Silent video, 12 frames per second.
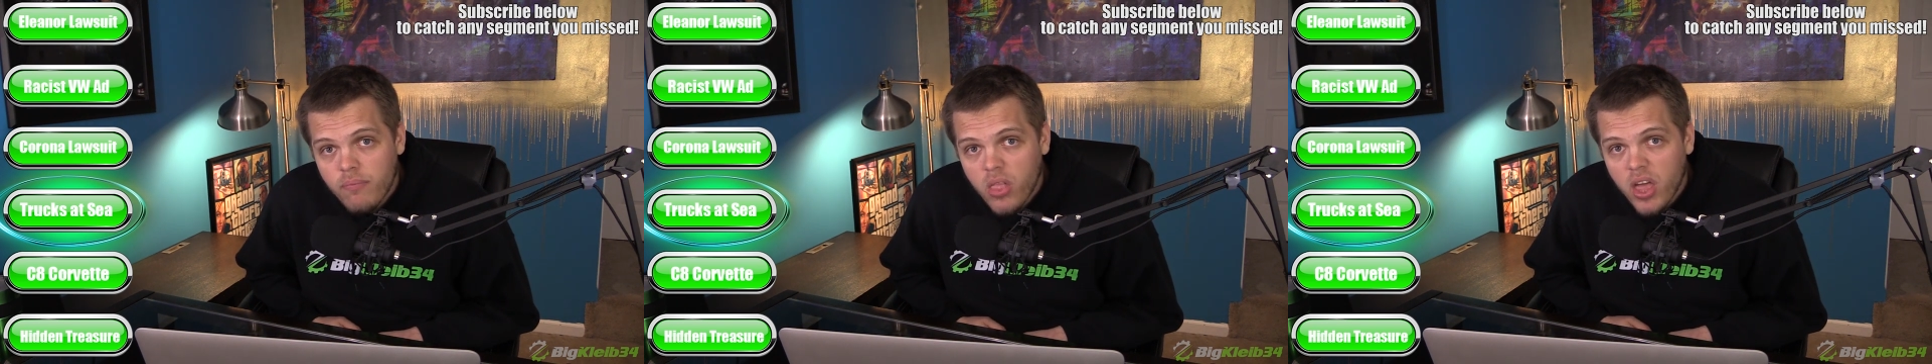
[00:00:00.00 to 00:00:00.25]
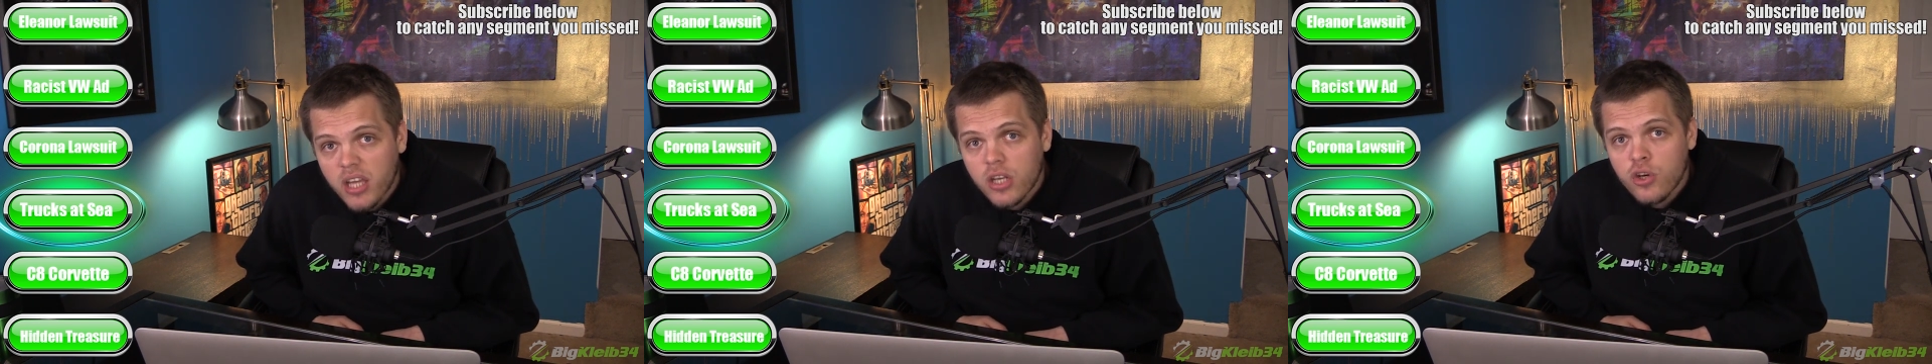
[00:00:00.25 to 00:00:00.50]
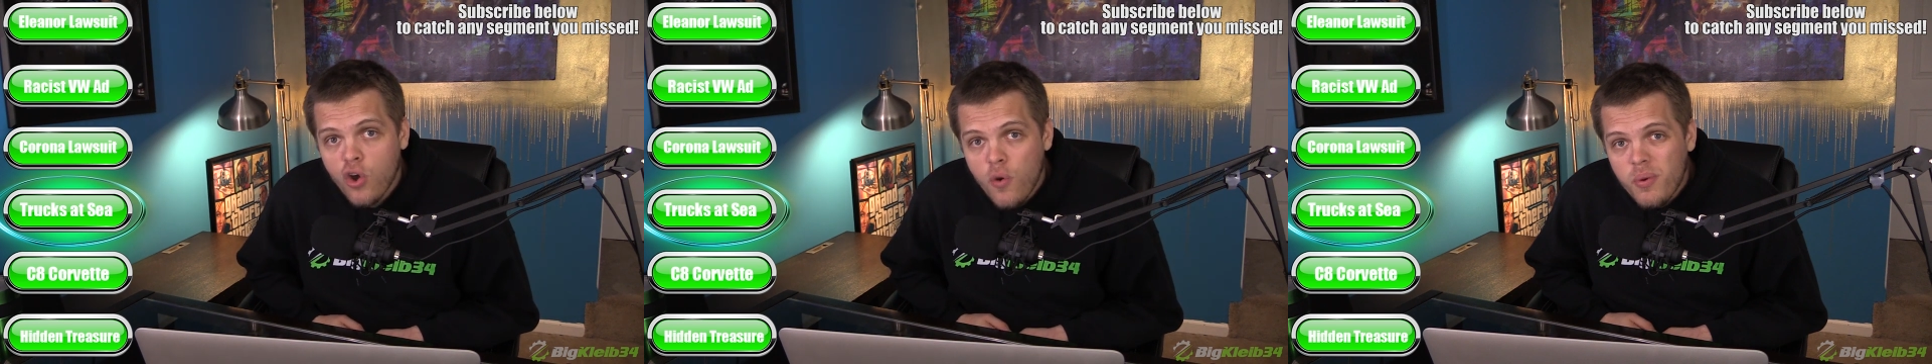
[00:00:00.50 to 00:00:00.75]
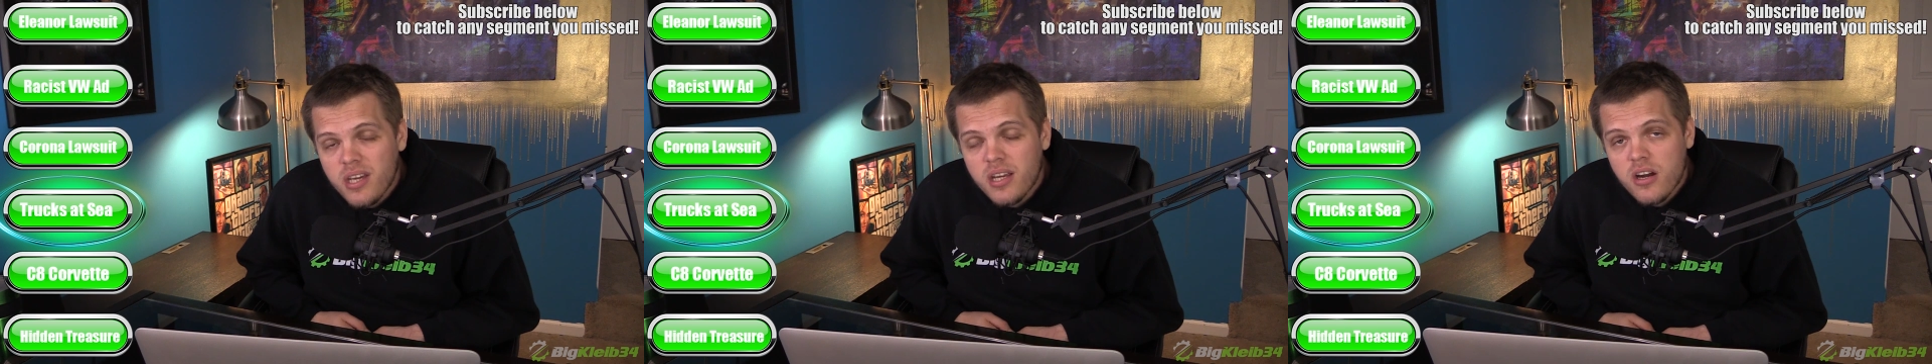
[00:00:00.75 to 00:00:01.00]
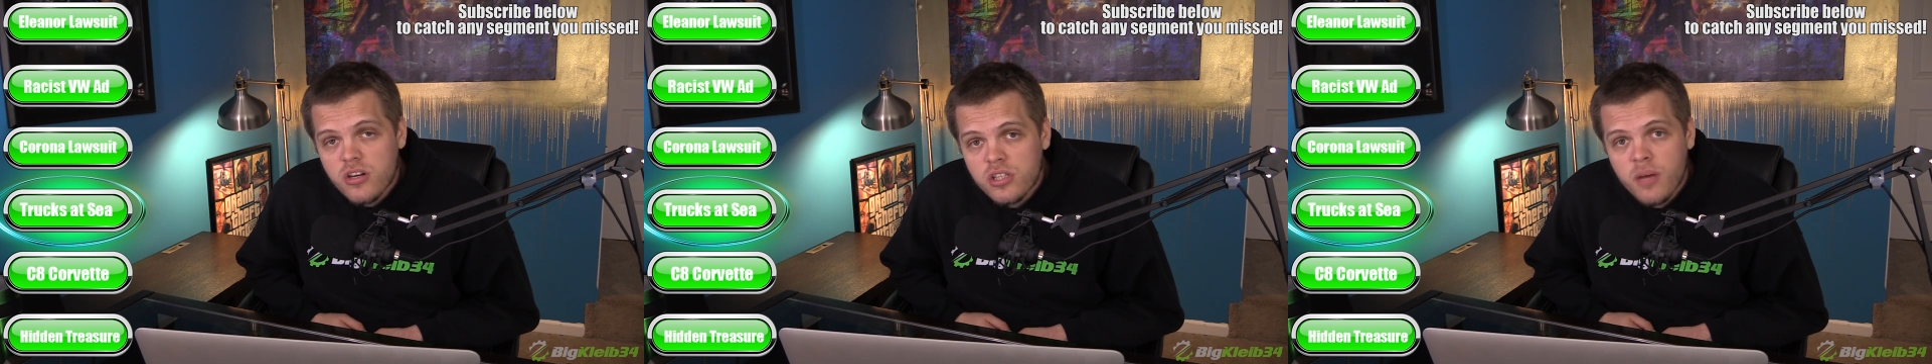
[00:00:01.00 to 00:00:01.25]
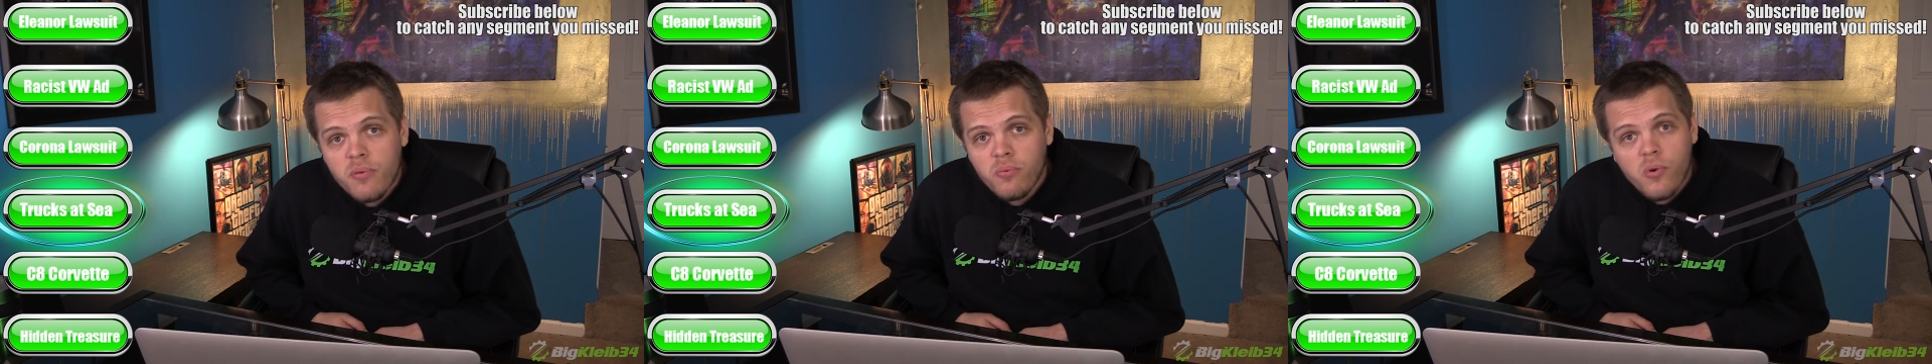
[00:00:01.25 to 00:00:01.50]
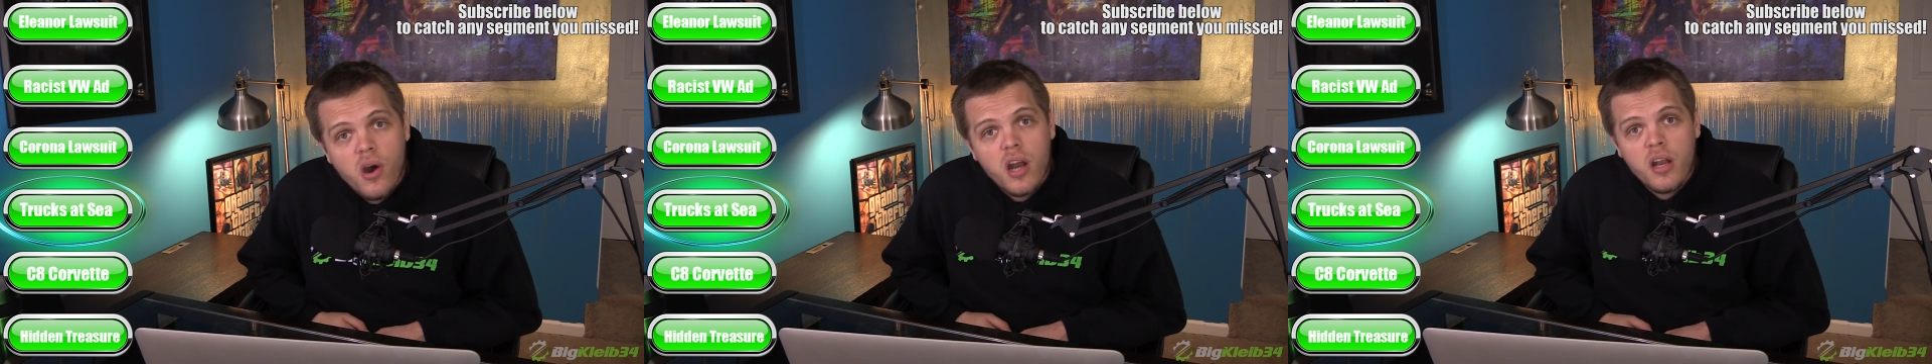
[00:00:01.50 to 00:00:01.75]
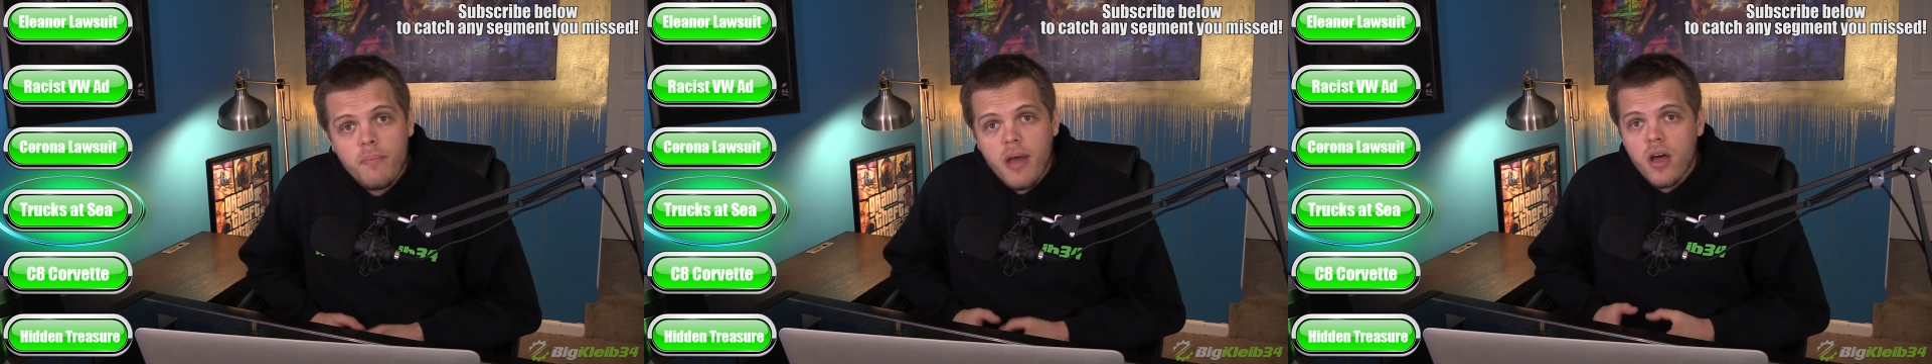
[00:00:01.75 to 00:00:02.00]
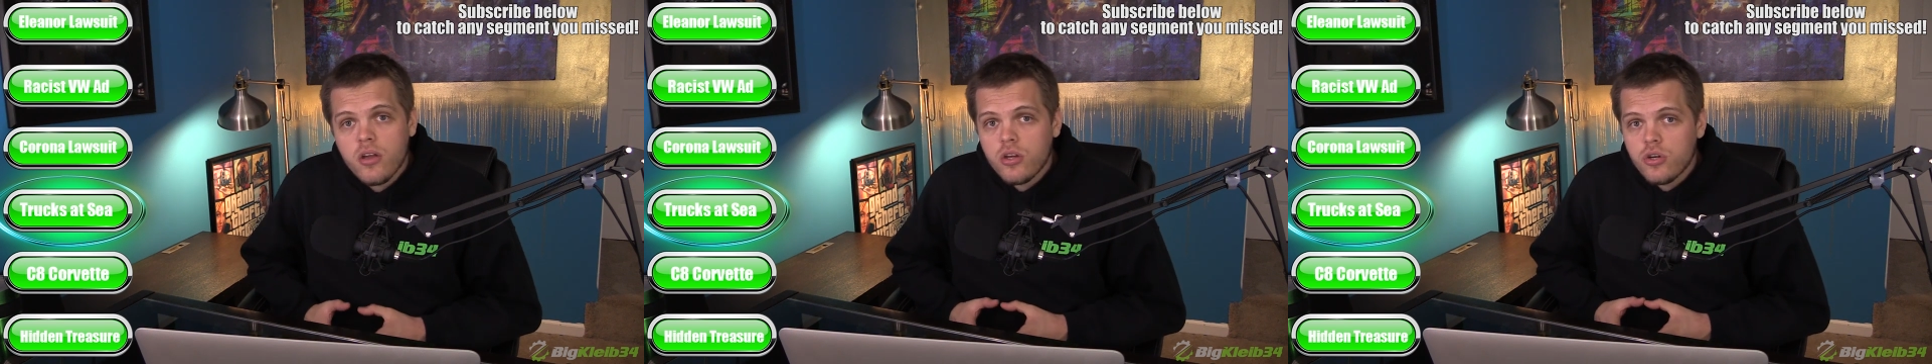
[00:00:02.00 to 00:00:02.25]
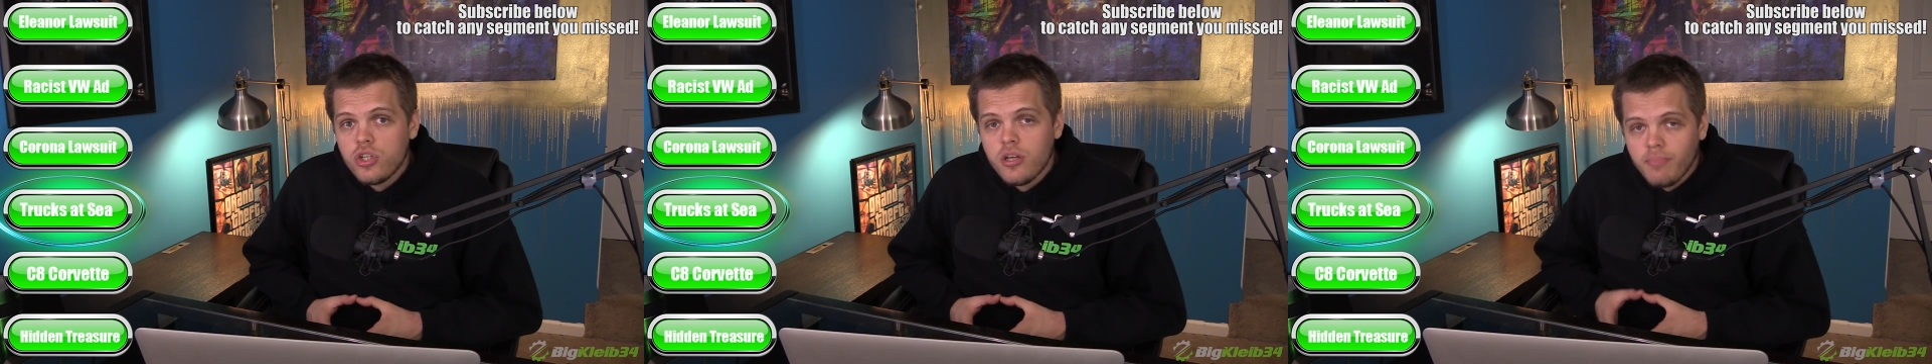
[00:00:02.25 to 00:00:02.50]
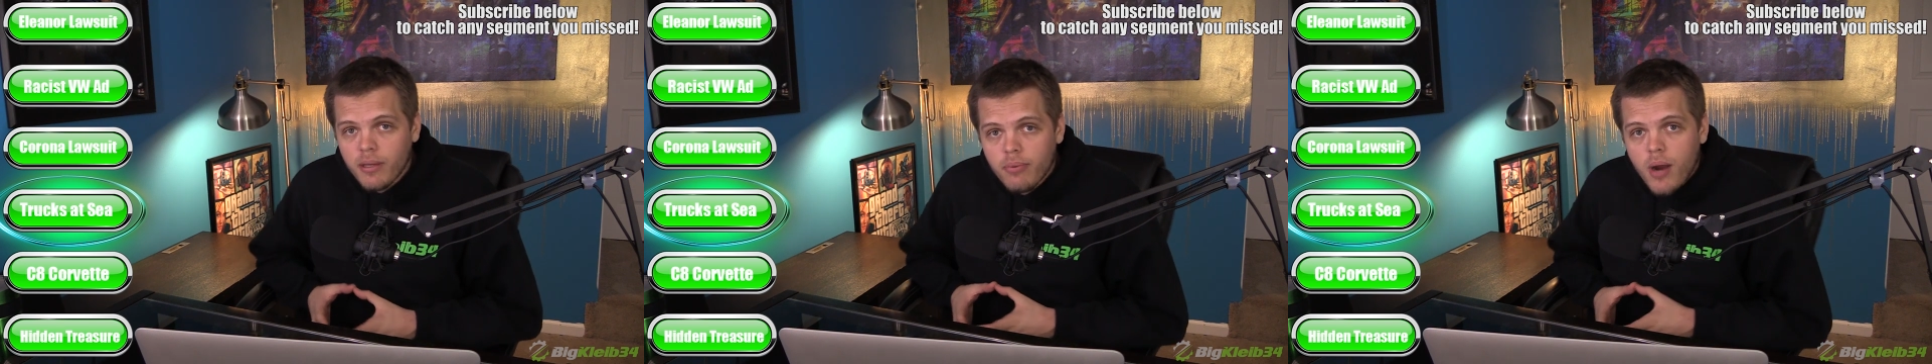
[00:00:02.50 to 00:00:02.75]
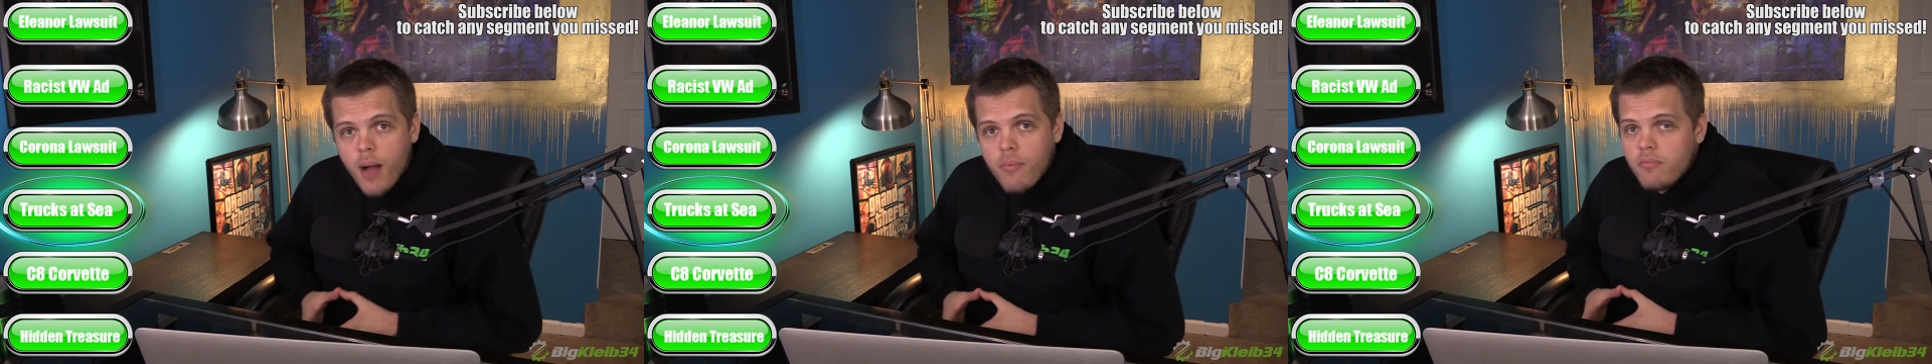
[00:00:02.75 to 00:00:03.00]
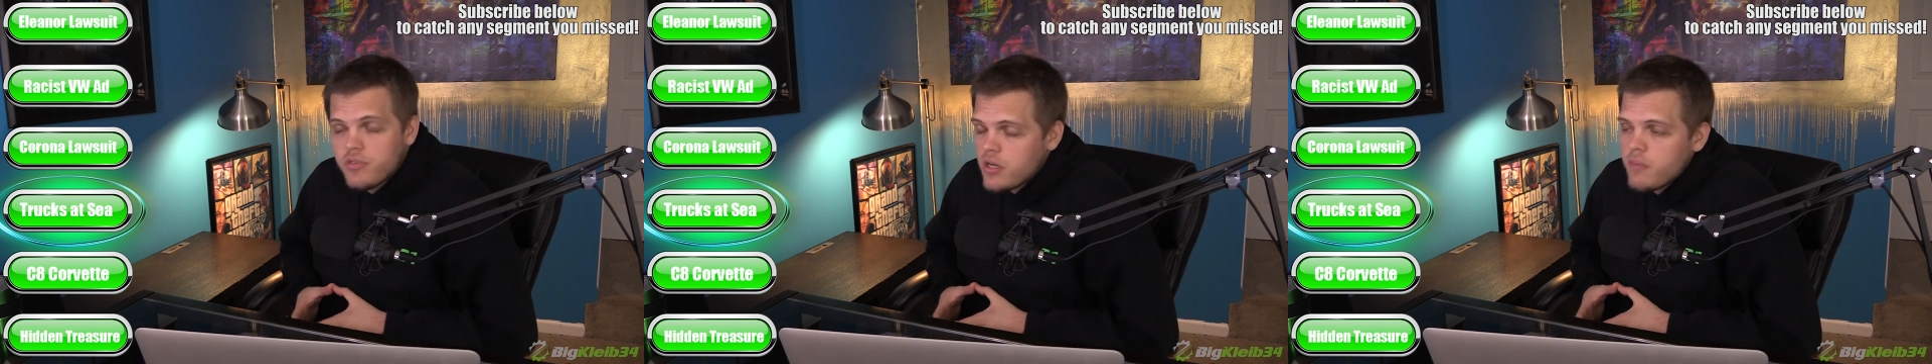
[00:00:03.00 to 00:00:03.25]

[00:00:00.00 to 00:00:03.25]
Like, nobody cares, number one, about your shipping problems.